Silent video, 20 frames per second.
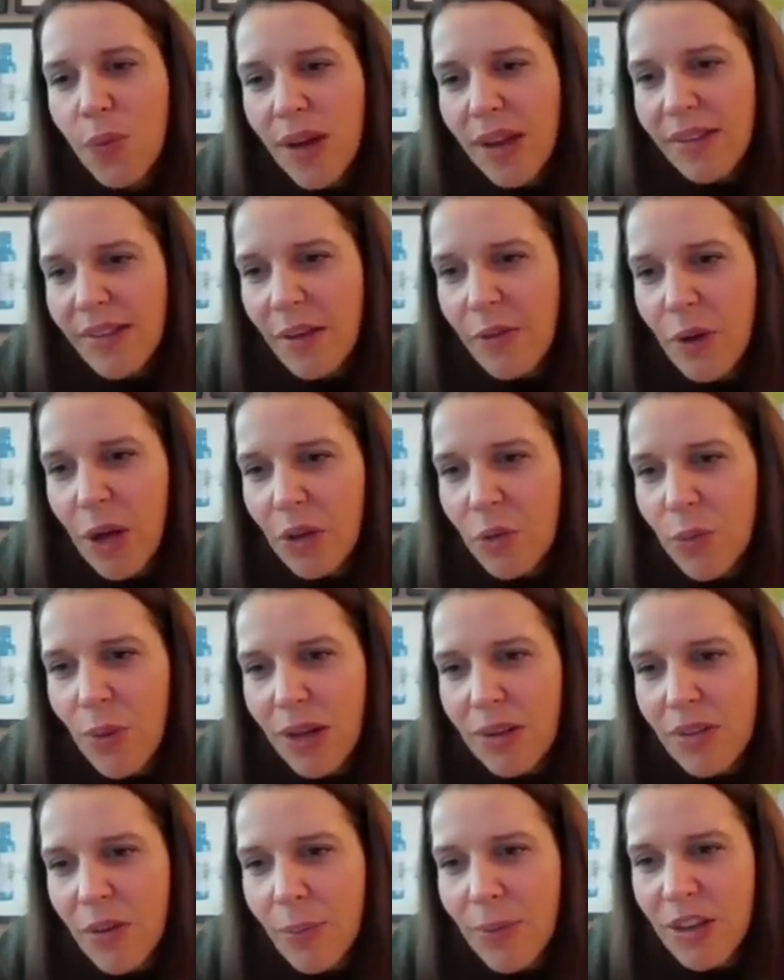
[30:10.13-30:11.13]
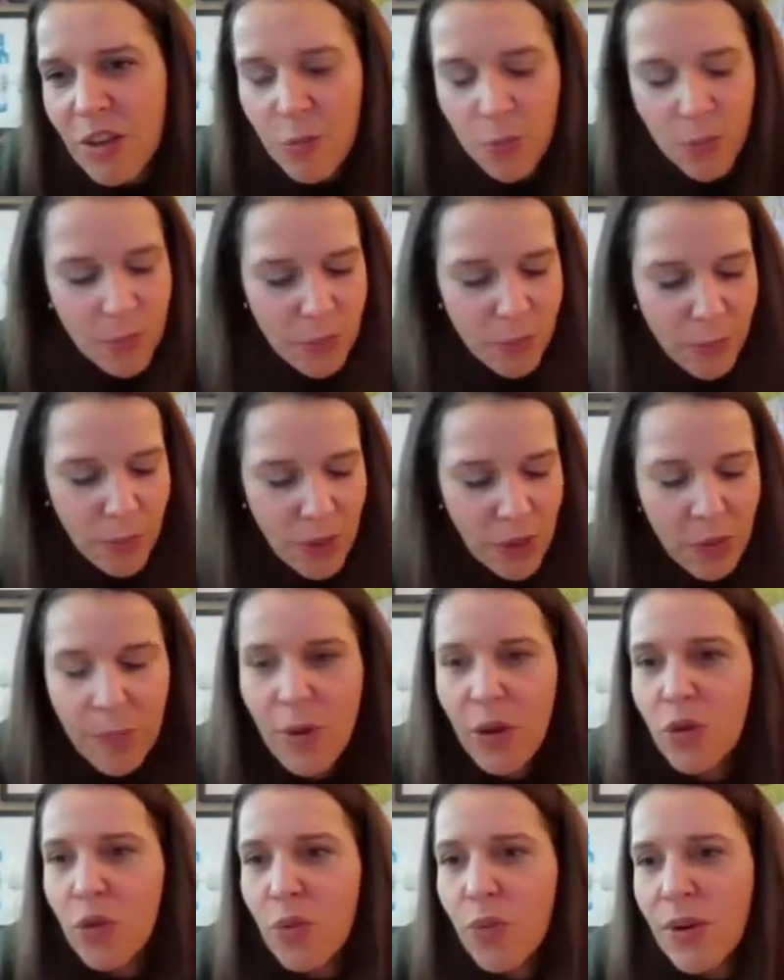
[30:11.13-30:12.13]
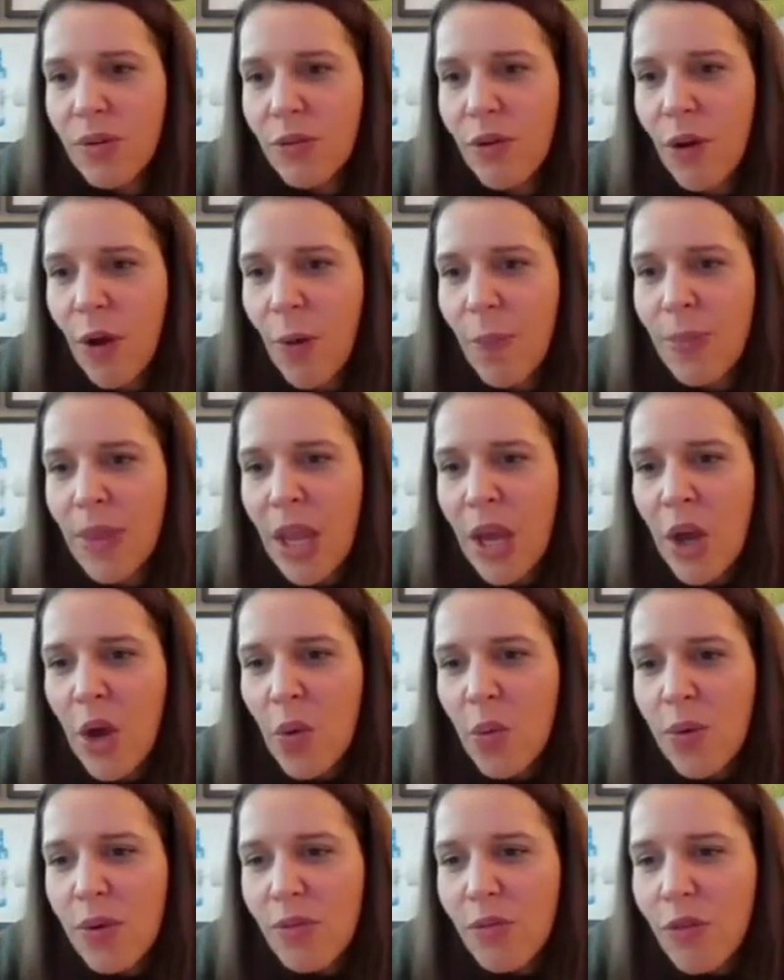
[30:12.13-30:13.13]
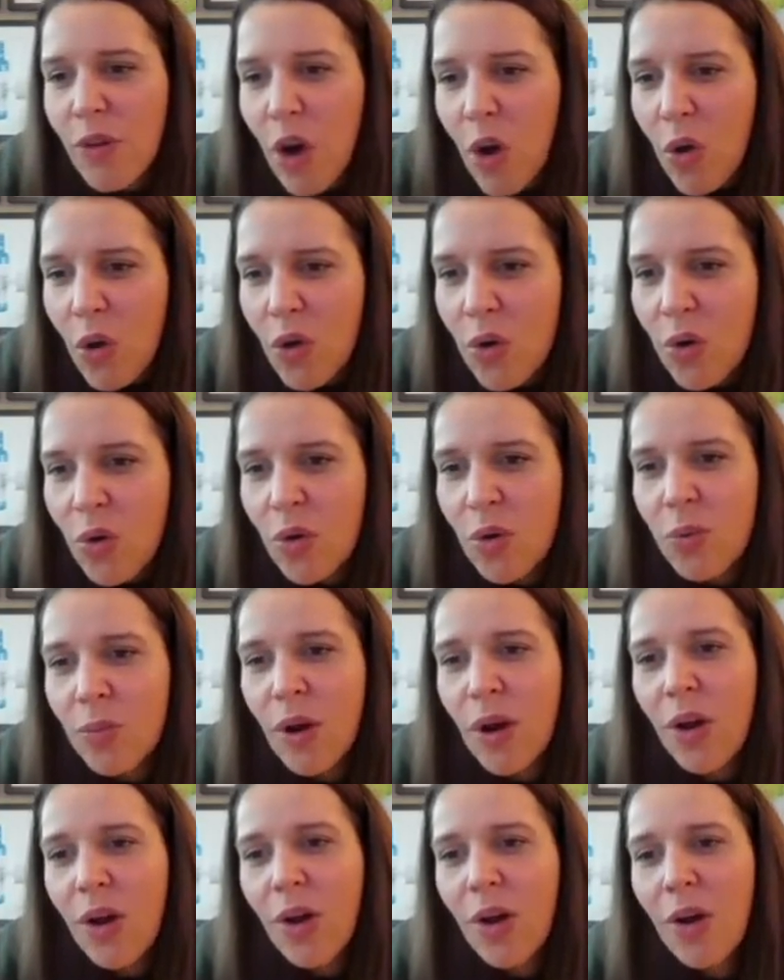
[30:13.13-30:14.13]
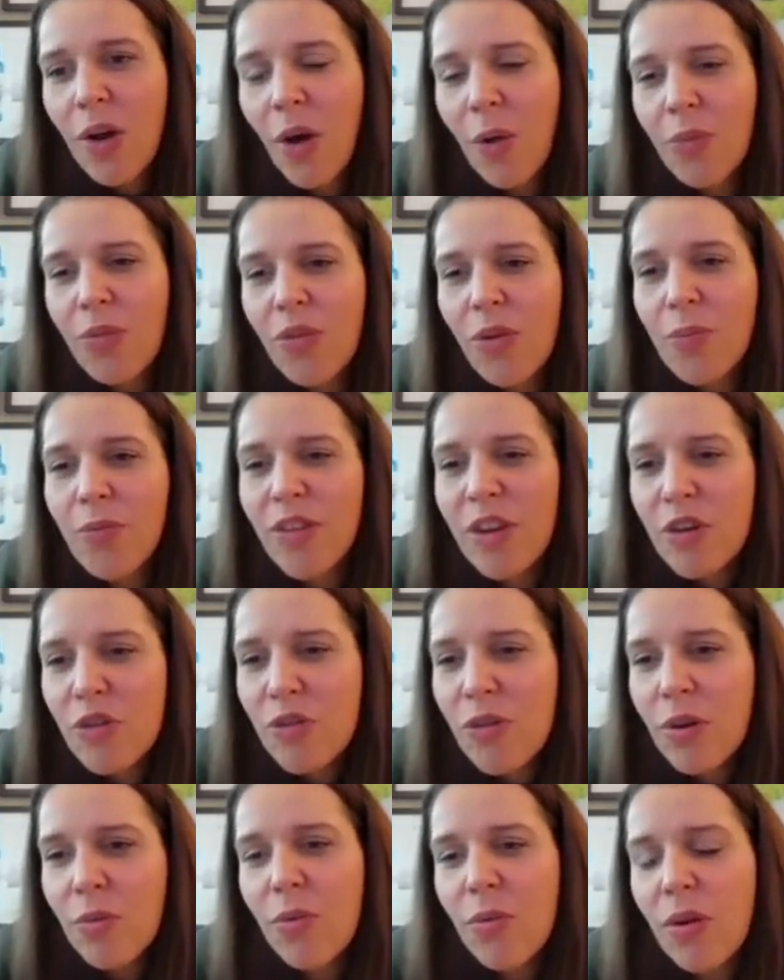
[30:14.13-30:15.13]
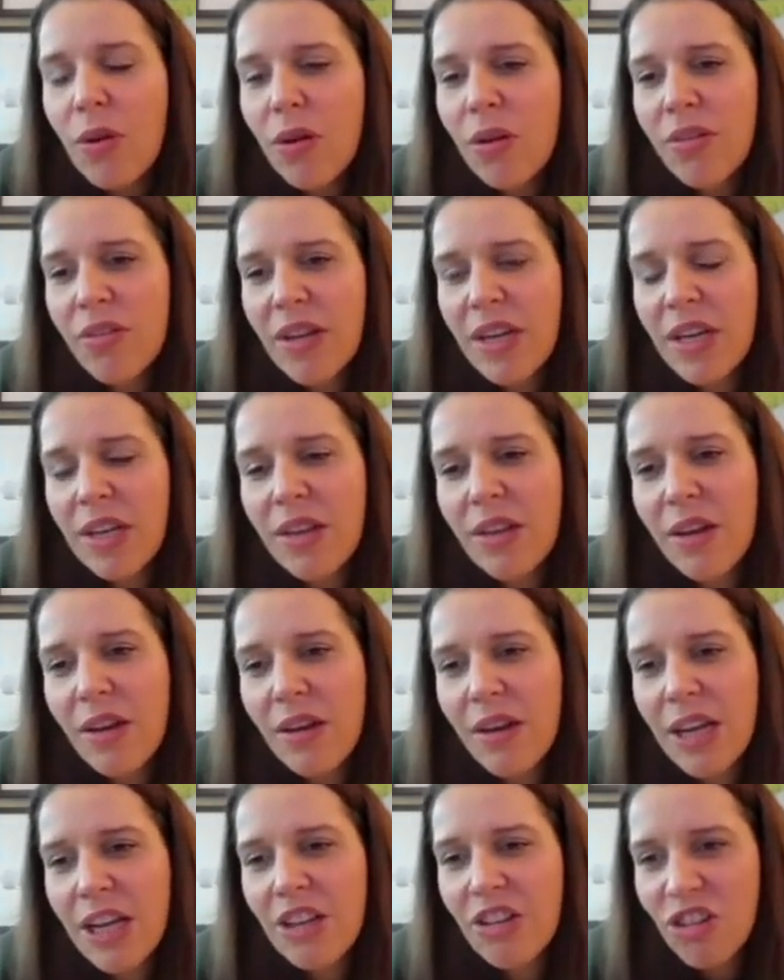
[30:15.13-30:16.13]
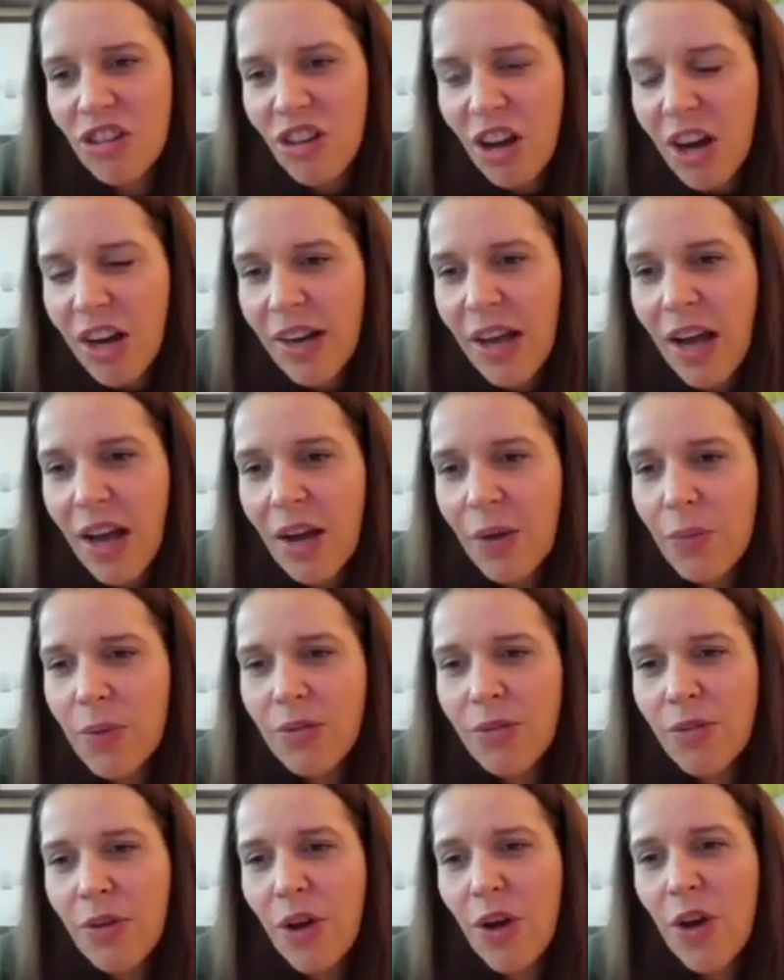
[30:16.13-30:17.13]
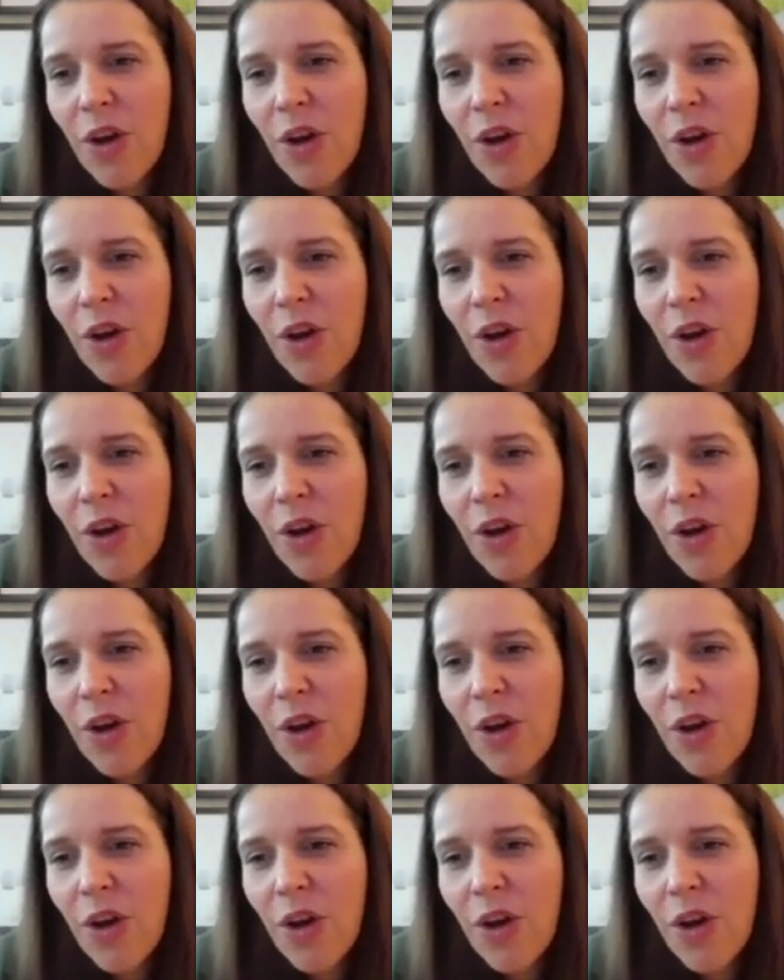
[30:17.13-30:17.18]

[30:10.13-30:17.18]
We had as well some experiment with Lancôme on some virtual world in China with